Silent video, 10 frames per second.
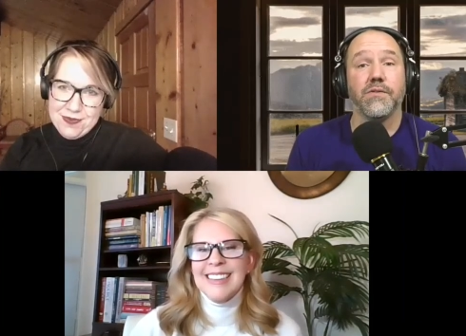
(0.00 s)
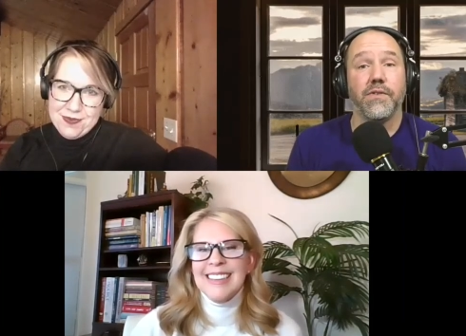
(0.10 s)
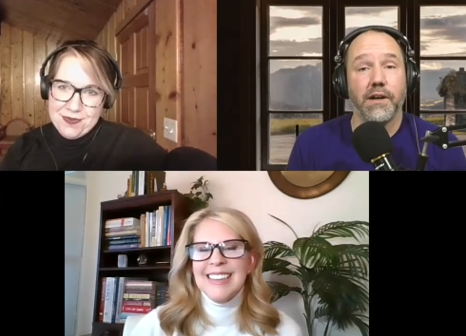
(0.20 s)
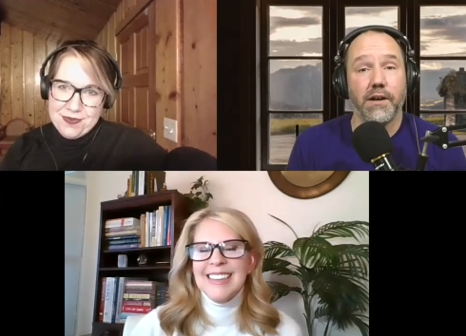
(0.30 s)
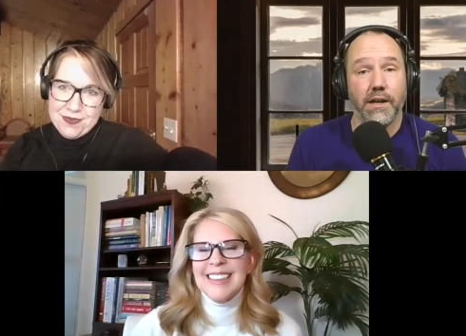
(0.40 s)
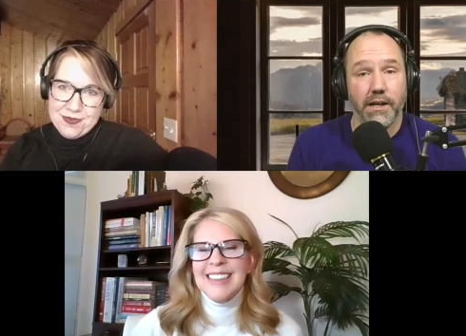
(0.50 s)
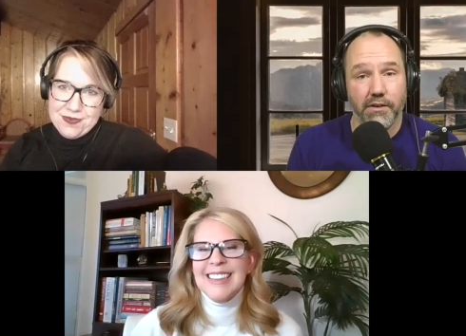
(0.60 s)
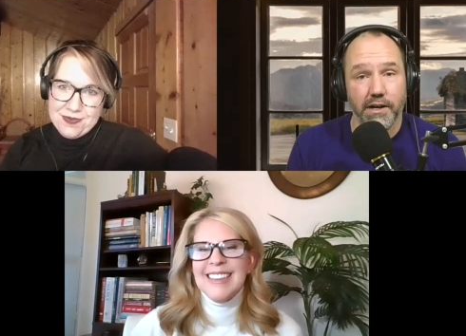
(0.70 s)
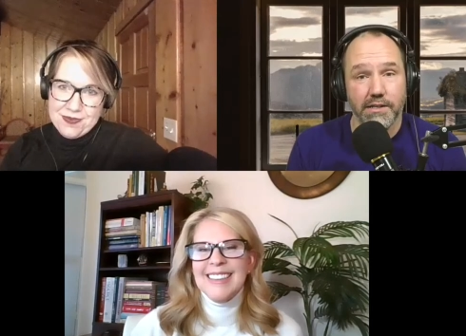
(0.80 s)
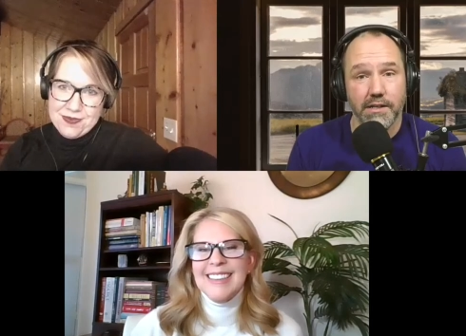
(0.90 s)
Speaker 1: very
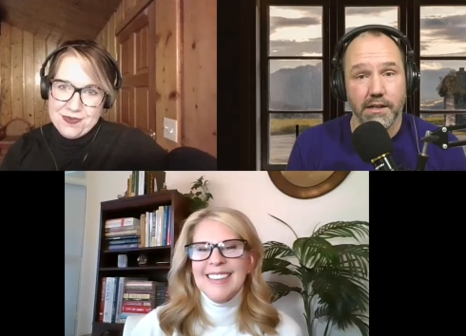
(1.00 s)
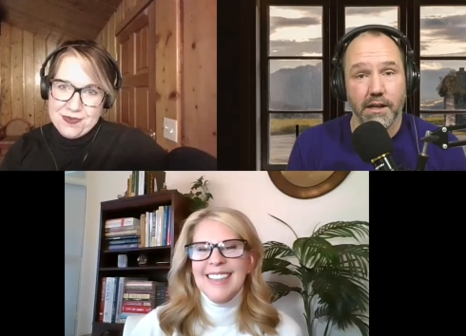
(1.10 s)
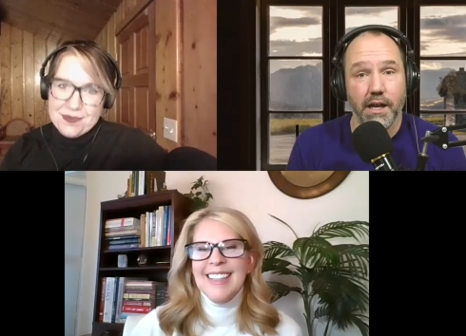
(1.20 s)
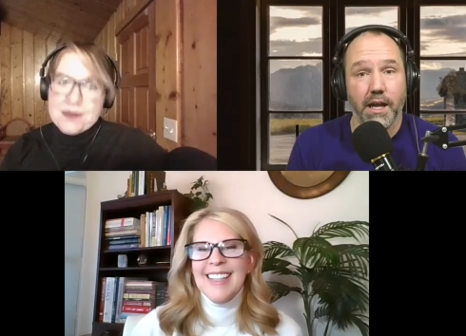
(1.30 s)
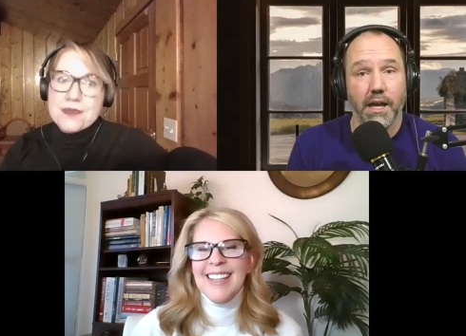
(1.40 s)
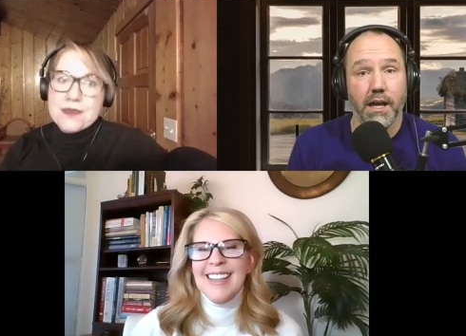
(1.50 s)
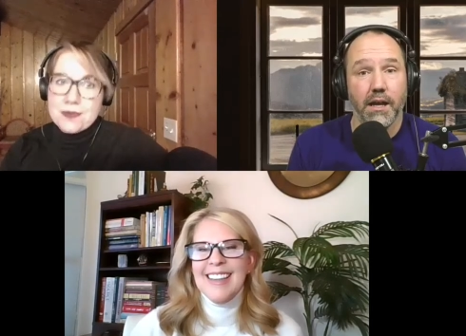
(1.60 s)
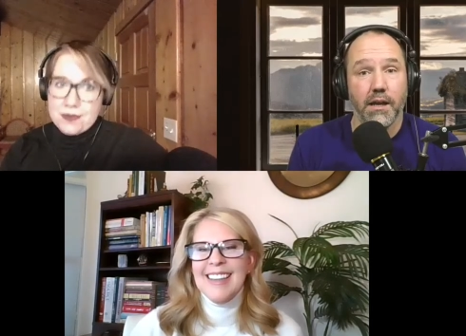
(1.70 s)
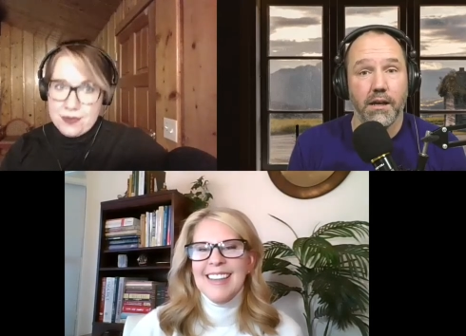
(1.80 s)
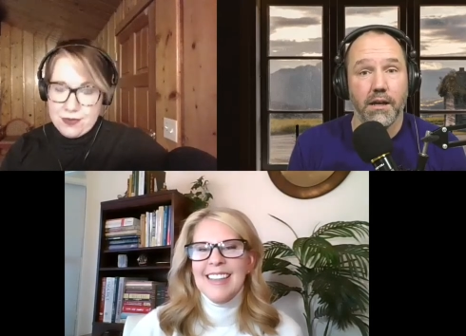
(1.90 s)
interesting,
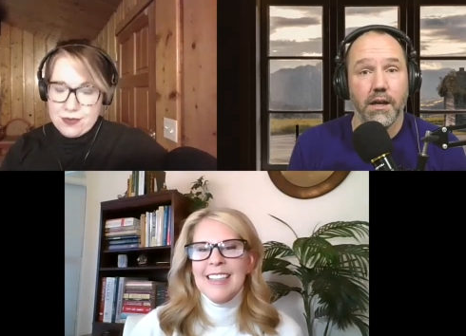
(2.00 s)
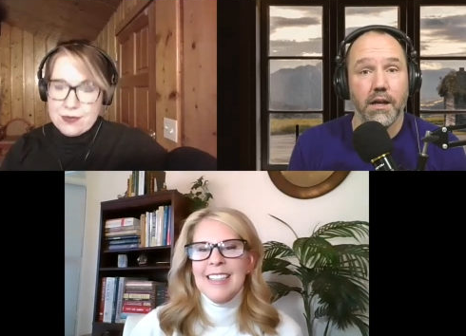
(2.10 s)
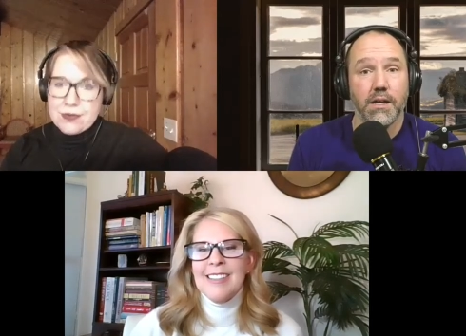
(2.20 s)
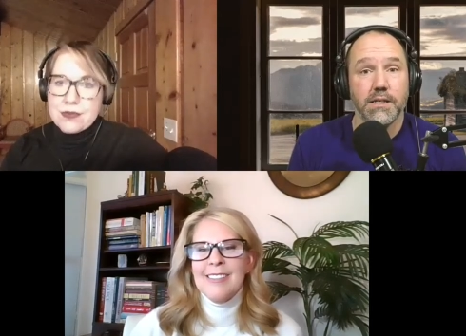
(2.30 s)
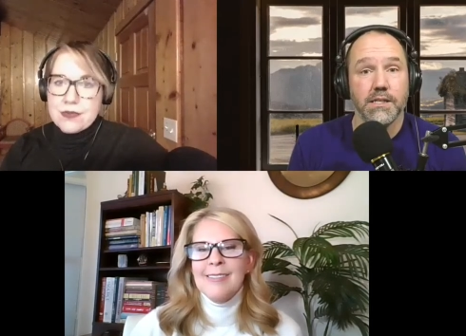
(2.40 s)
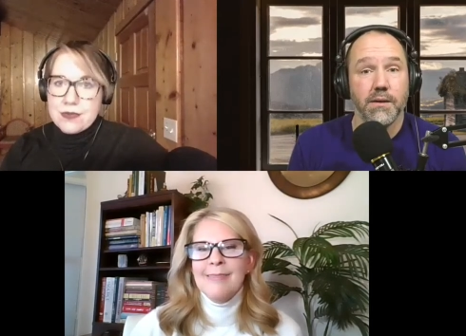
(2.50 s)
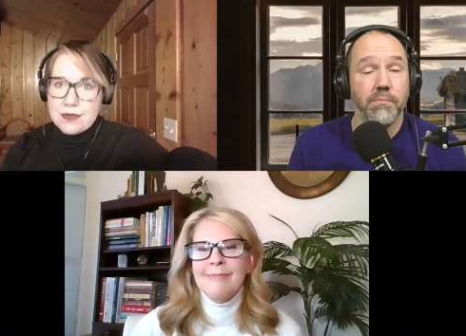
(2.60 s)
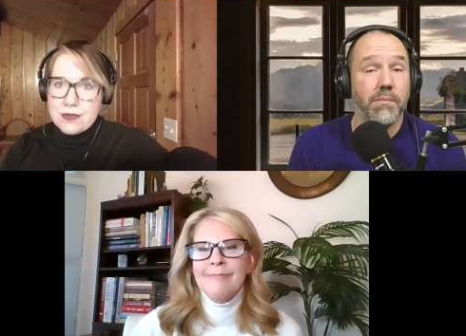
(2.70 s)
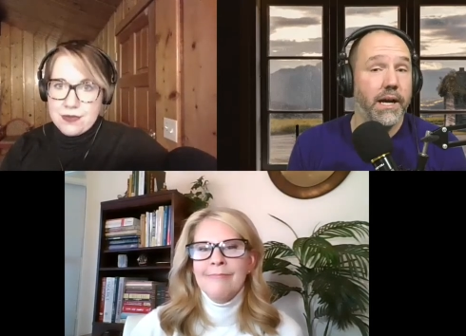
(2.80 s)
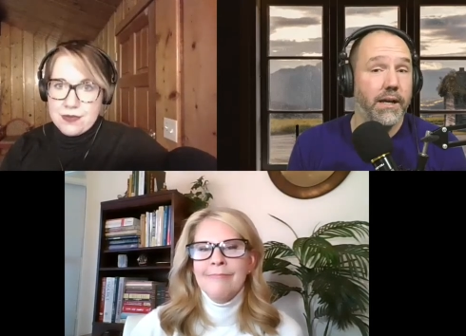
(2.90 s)
and
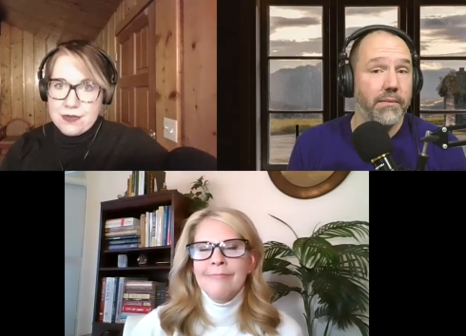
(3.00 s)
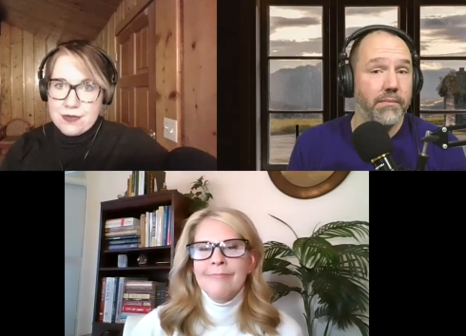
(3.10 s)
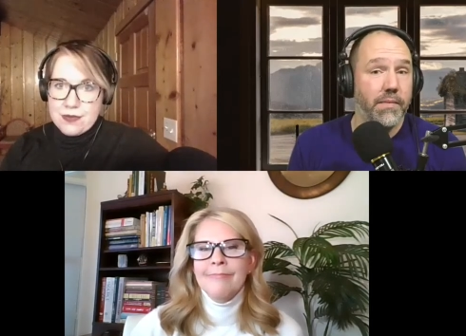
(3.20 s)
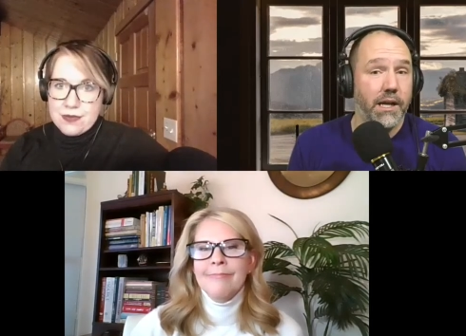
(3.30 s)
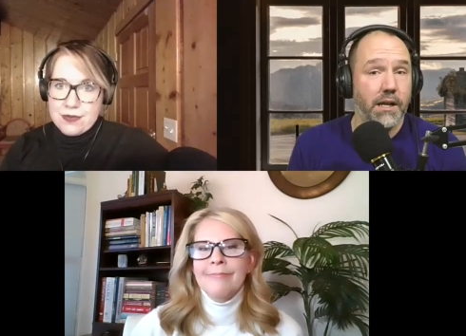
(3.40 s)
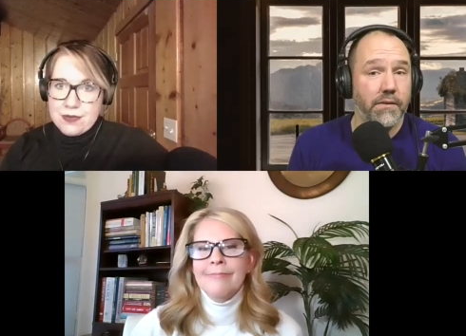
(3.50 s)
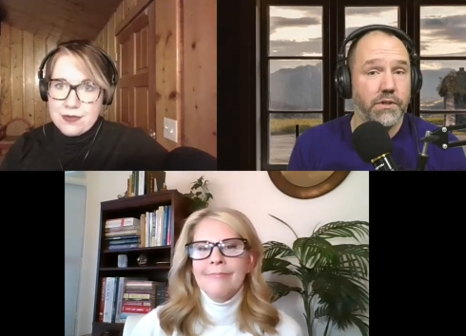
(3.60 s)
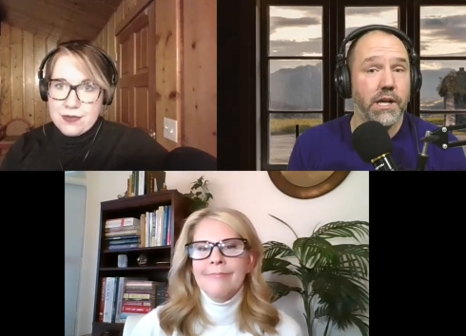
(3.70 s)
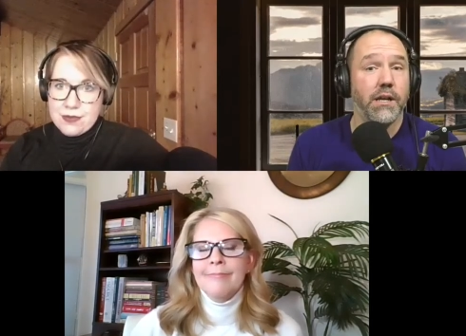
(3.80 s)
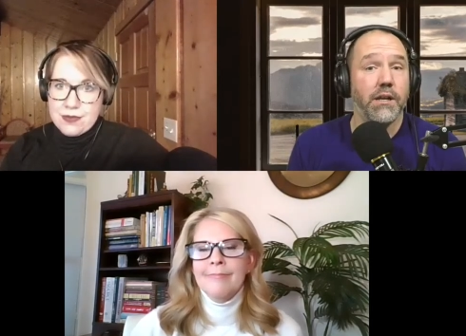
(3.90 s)
somebody might have
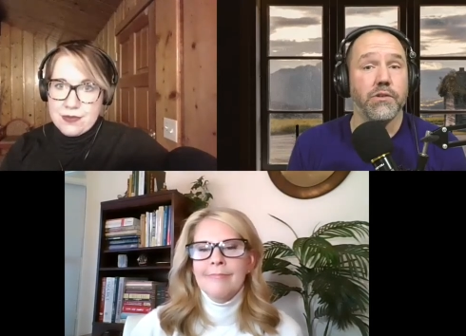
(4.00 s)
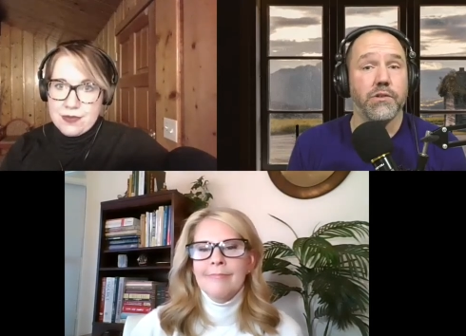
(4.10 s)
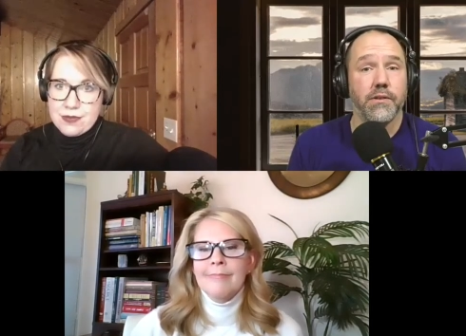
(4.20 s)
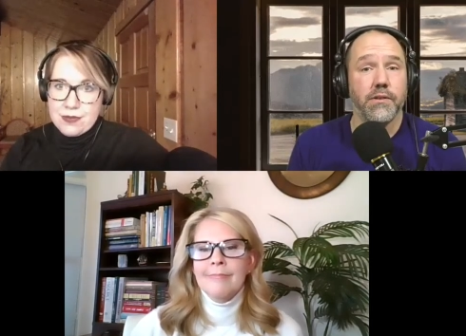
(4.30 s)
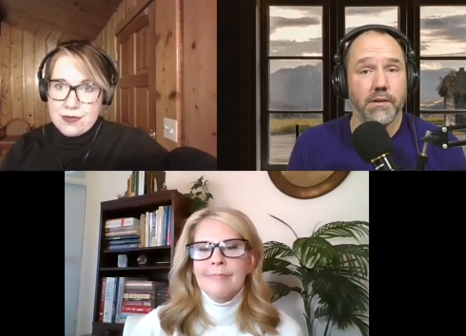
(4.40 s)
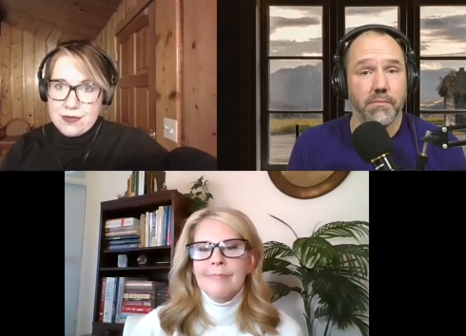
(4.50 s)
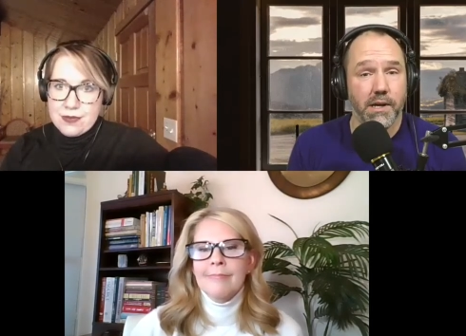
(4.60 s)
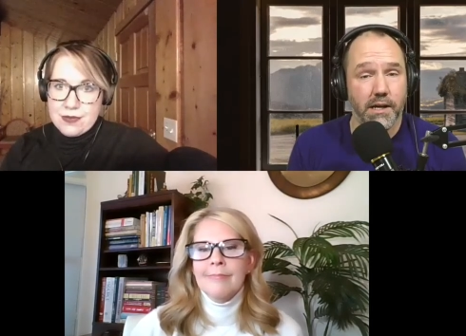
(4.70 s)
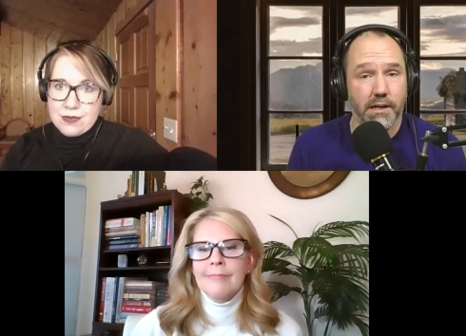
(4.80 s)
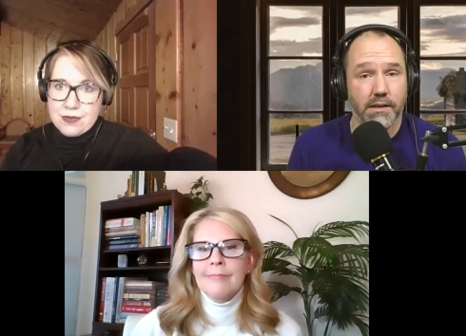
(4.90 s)
changed their
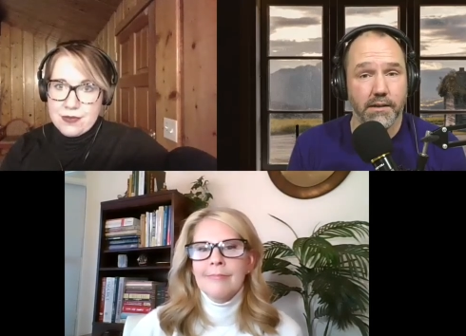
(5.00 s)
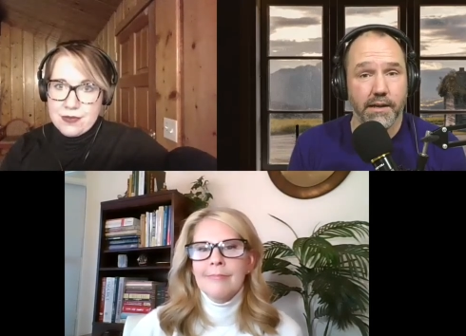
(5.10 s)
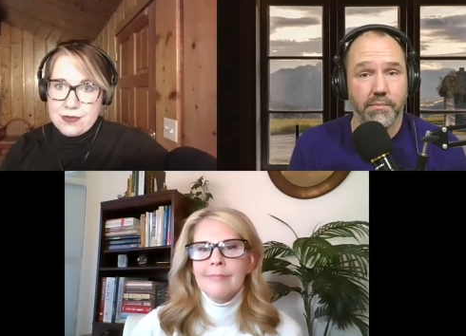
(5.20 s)
mind on that